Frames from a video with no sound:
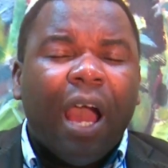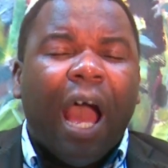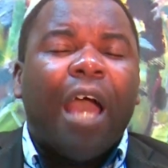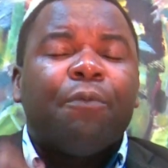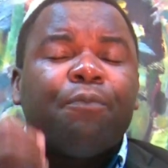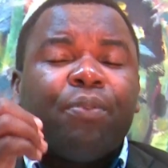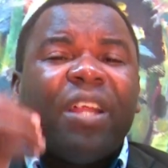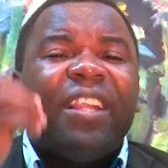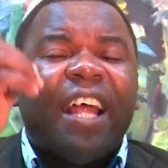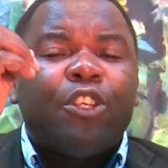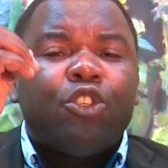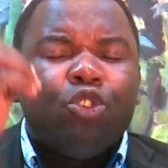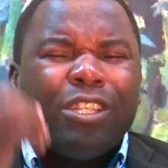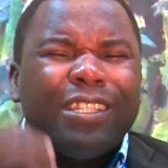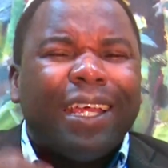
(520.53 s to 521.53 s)
I pray
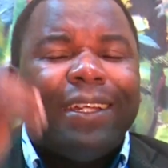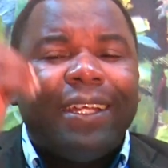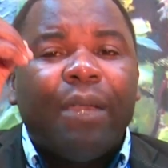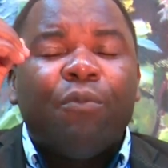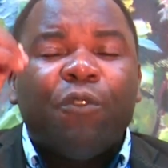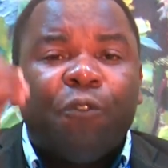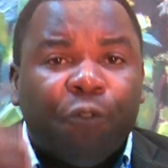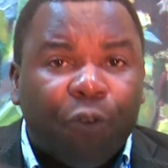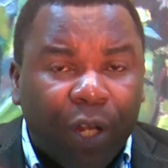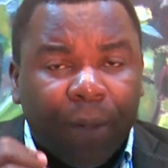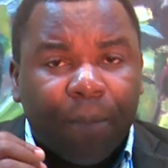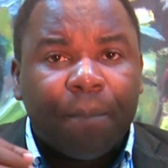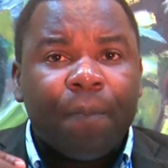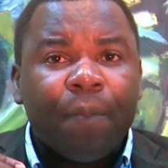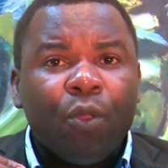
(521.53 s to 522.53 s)
that you set them
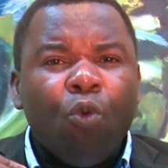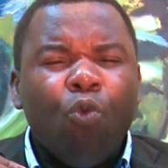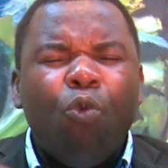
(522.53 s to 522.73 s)
free